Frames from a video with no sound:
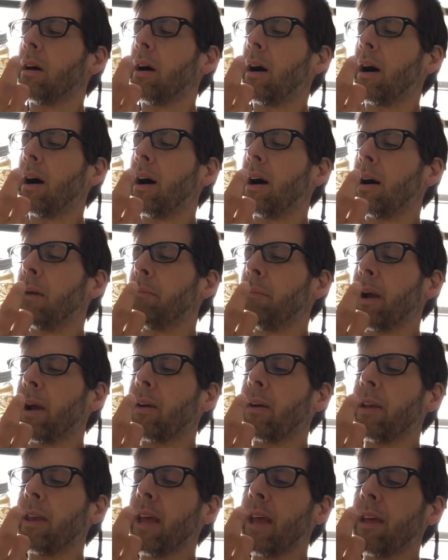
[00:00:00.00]

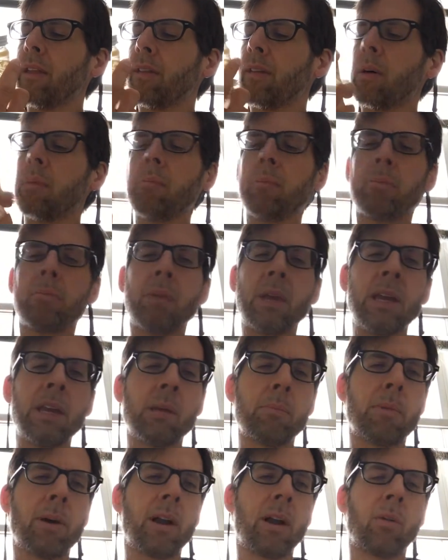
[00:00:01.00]
Maranatha
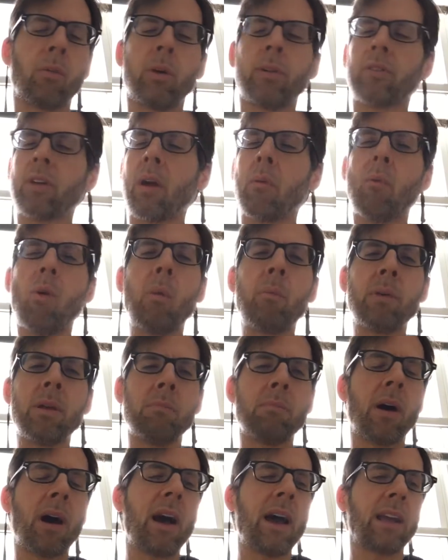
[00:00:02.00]
peanut butter, which I won't
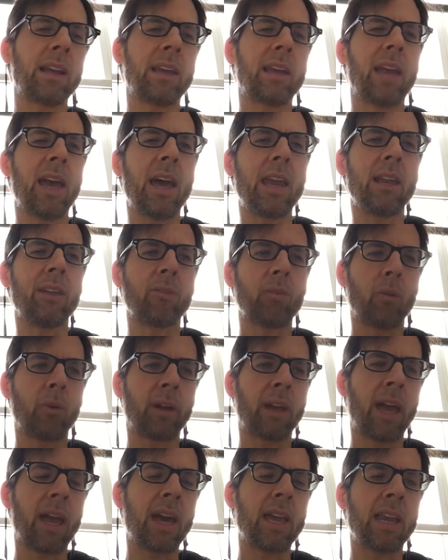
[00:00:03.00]
be buying again. It's
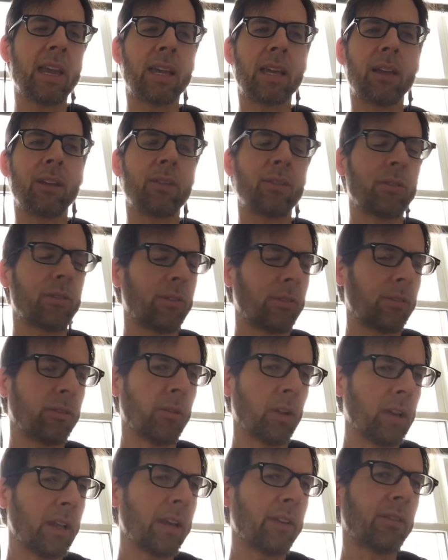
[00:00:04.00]
organic, it's
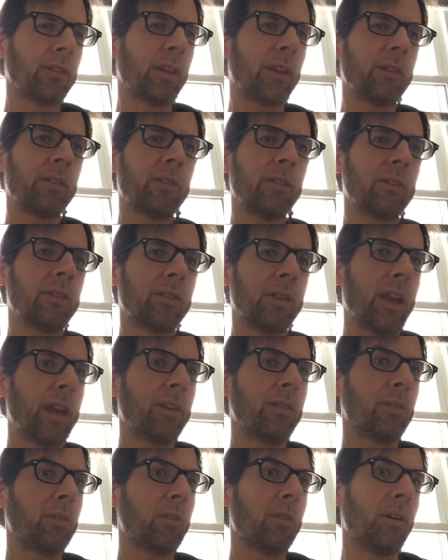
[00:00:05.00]
delicious, it
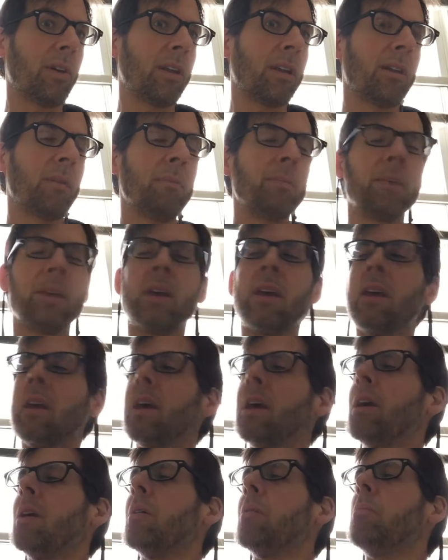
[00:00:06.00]
tastes good.
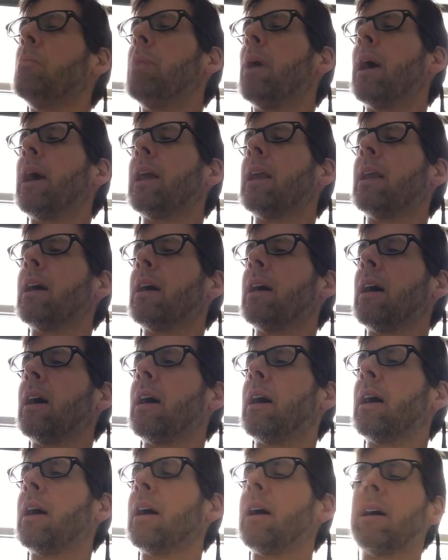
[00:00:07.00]
But
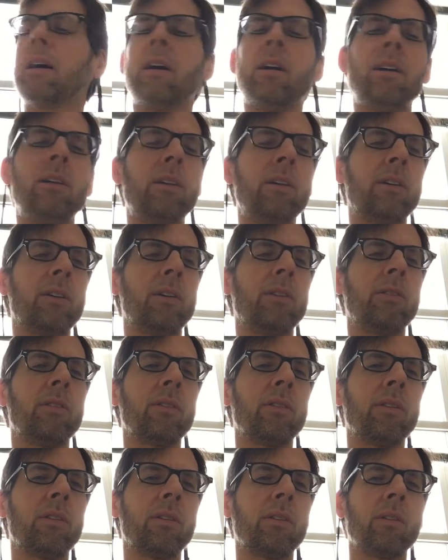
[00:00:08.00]

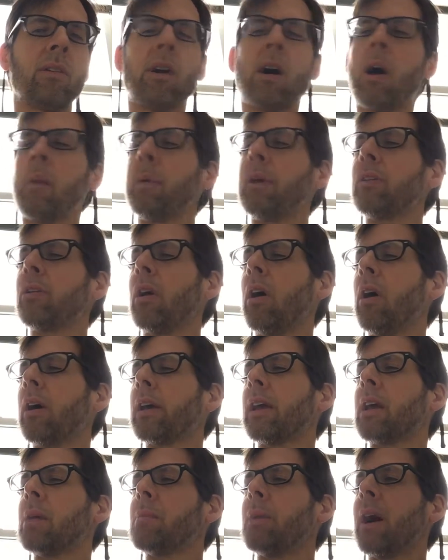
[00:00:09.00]
I'll be
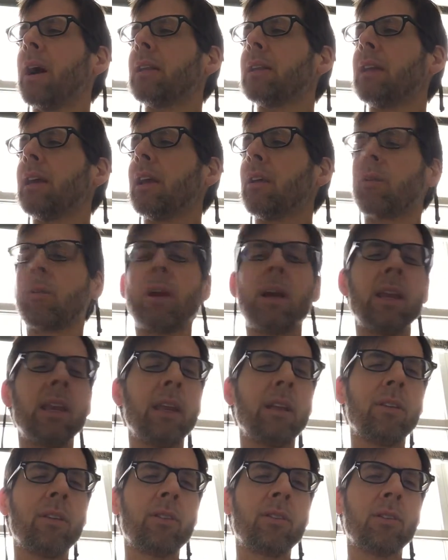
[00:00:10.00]
talking about the
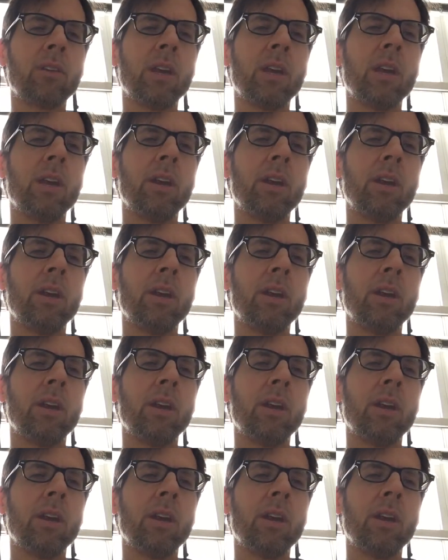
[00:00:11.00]
ingredients.